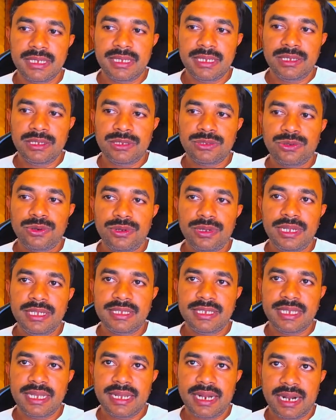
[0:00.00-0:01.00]
So
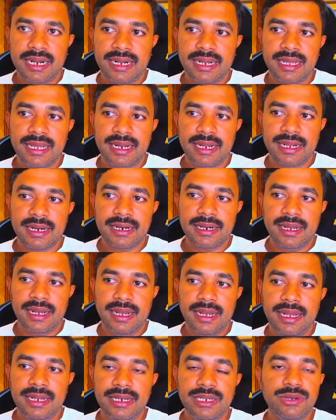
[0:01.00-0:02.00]
it's a container,
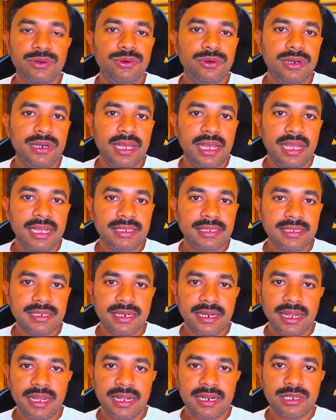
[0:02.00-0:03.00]
and you could
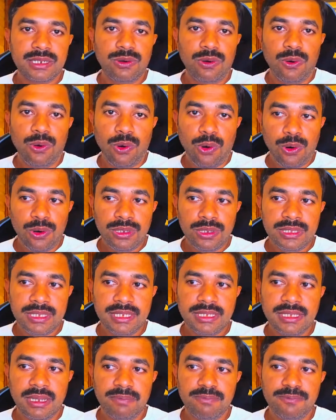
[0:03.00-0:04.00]
extract all the
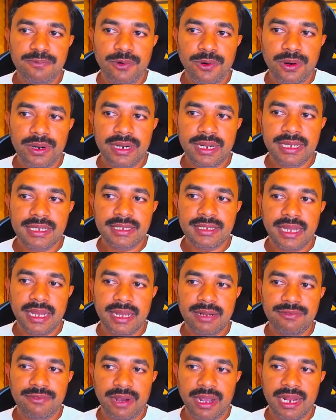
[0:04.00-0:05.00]
subfolders
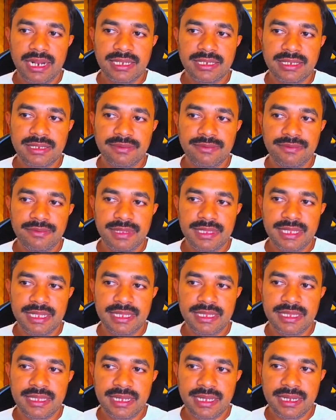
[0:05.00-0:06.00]
and files
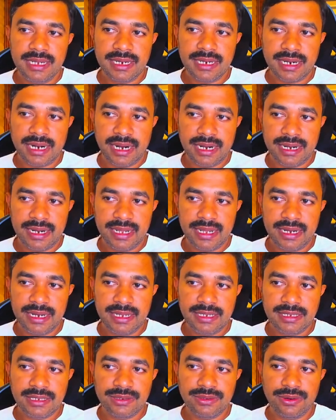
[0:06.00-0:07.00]
within the
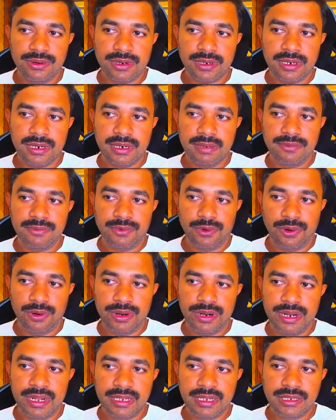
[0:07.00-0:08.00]
containers or
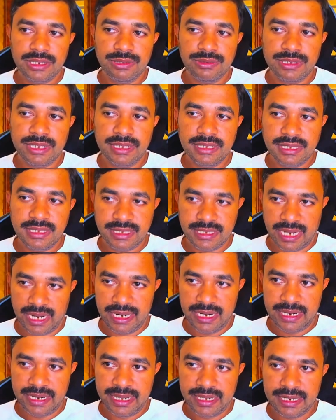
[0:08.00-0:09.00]
folders using
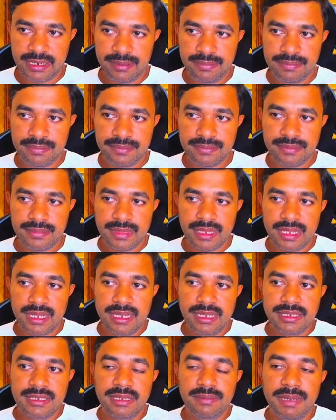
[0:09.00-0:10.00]
childItem.
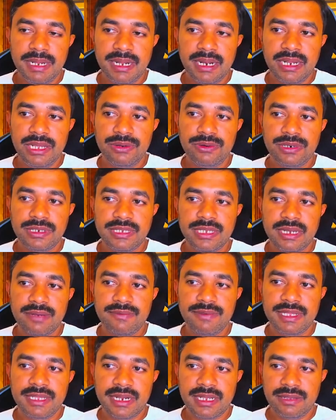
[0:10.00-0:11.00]
Similarly, you could
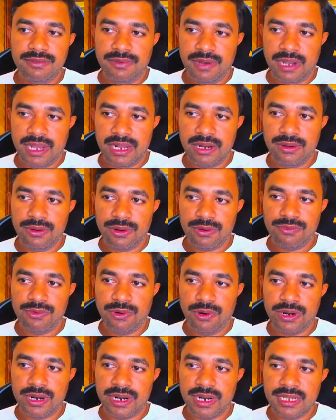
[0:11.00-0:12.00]
check whether the file or
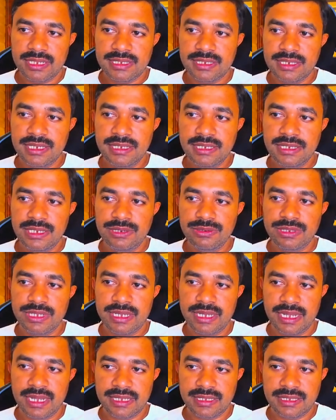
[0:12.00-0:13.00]
folder exists
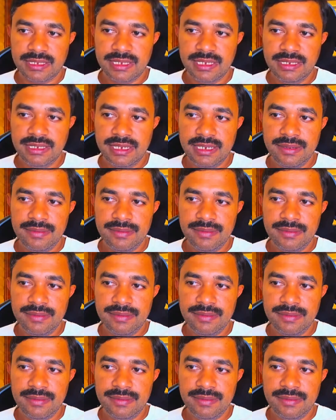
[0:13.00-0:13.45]
using exist.